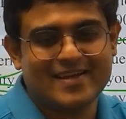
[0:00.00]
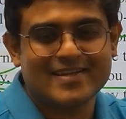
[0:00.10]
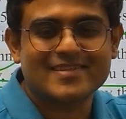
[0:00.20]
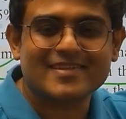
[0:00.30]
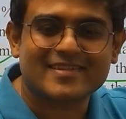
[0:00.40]

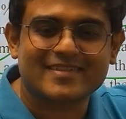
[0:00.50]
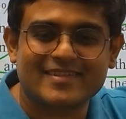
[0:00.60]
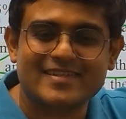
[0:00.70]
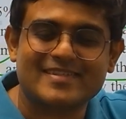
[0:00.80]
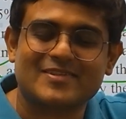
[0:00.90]
See,
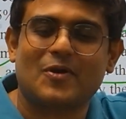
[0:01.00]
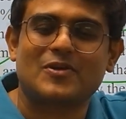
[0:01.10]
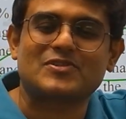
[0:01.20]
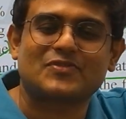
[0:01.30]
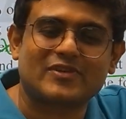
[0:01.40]
this
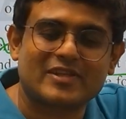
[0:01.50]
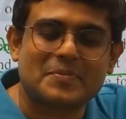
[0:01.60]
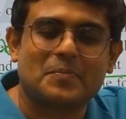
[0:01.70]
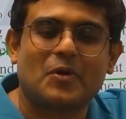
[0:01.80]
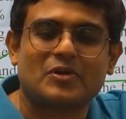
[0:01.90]
calls for the
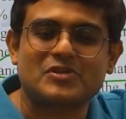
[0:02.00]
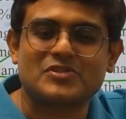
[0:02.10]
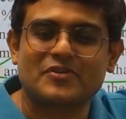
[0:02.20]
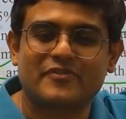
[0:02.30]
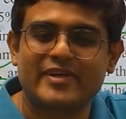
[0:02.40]
importance
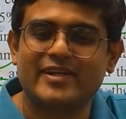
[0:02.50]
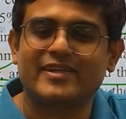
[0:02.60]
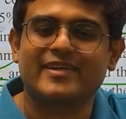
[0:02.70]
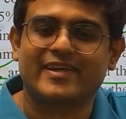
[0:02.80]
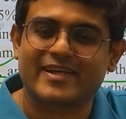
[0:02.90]
of reading
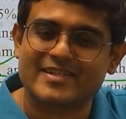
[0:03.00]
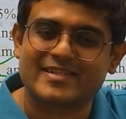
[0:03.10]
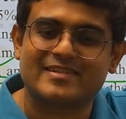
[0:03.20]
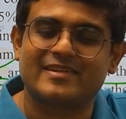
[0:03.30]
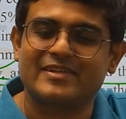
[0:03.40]
case
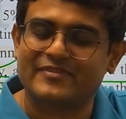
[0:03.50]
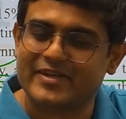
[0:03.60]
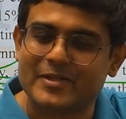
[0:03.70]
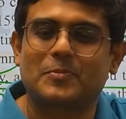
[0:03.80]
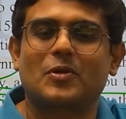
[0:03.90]
study
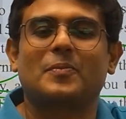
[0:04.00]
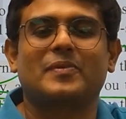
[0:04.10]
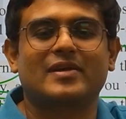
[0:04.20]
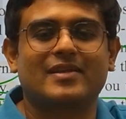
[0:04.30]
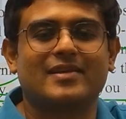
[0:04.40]
very properly.
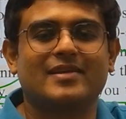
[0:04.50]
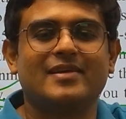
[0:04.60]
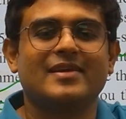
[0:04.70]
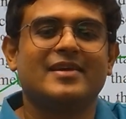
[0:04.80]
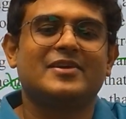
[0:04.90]

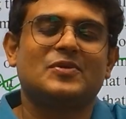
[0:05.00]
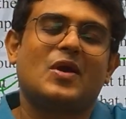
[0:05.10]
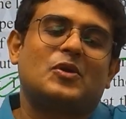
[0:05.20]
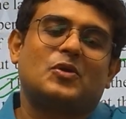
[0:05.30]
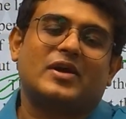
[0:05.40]
You have
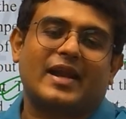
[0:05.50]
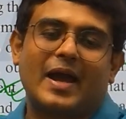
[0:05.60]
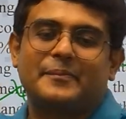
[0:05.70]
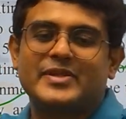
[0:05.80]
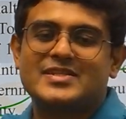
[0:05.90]
to
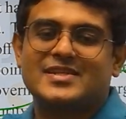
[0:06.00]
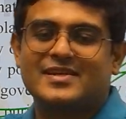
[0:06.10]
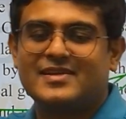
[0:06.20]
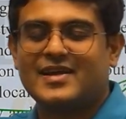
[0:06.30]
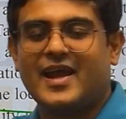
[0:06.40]
grab this
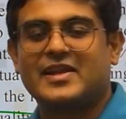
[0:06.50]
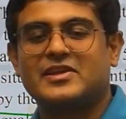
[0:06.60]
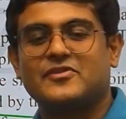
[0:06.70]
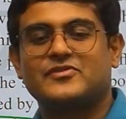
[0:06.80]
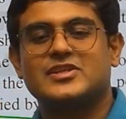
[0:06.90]
hint and
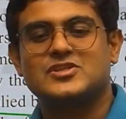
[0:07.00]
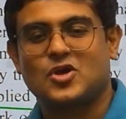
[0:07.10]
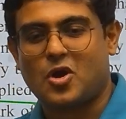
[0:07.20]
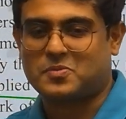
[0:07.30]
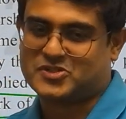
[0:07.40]
give this
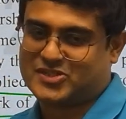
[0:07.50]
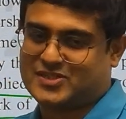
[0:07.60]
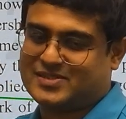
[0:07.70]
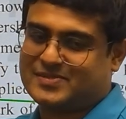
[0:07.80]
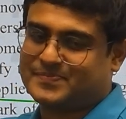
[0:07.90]
option.
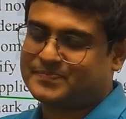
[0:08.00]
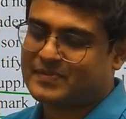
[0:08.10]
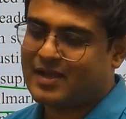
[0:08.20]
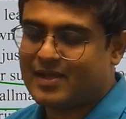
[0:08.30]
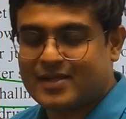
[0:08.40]

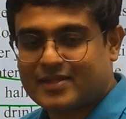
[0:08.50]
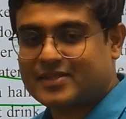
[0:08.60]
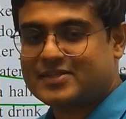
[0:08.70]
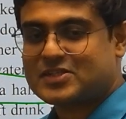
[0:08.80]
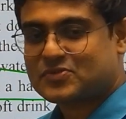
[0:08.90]

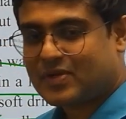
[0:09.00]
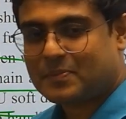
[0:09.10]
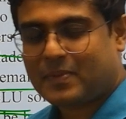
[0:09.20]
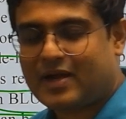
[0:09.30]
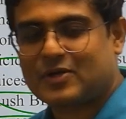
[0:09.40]
This is one
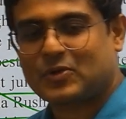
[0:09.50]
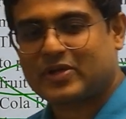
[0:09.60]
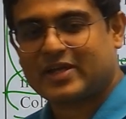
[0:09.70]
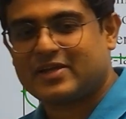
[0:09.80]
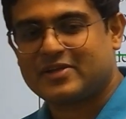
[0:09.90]
part,
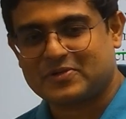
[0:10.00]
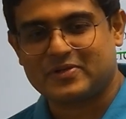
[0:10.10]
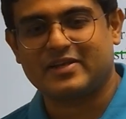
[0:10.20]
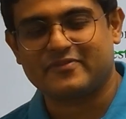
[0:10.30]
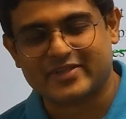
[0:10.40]
okay, you
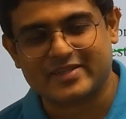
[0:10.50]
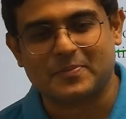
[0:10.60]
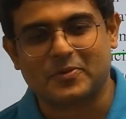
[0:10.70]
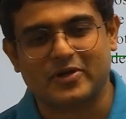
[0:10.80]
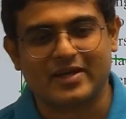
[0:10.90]
deal with the
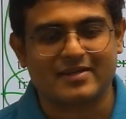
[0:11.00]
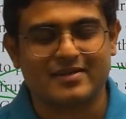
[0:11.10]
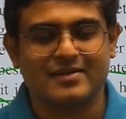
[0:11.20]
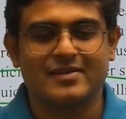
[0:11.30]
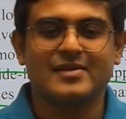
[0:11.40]
product.
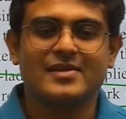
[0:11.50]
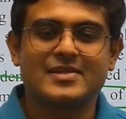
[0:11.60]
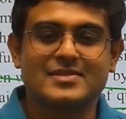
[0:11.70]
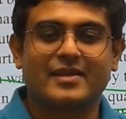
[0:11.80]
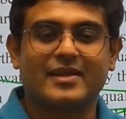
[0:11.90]

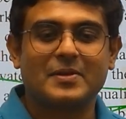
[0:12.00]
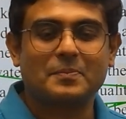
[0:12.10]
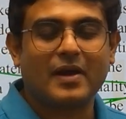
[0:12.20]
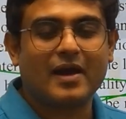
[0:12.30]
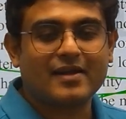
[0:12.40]
Second
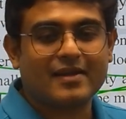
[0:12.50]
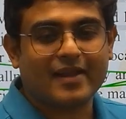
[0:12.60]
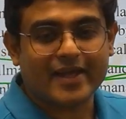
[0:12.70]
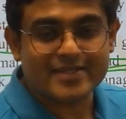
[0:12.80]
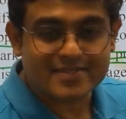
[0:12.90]
part
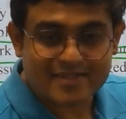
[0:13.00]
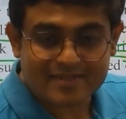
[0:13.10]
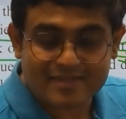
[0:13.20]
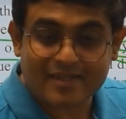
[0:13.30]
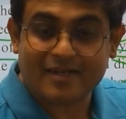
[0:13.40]
lies in
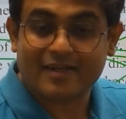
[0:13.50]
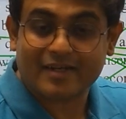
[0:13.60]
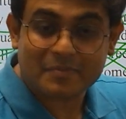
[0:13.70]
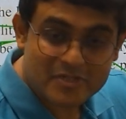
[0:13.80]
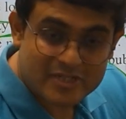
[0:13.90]
the
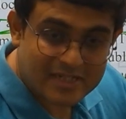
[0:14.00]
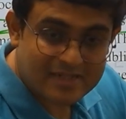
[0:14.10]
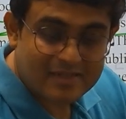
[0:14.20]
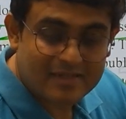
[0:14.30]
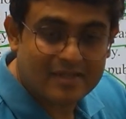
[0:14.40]
corruption
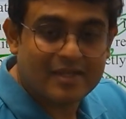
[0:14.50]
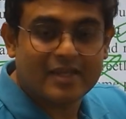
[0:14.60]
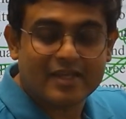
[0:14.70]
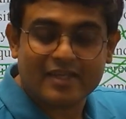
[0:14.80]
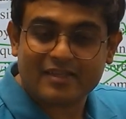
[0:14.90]

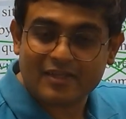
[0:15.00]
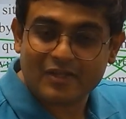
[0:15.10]
in the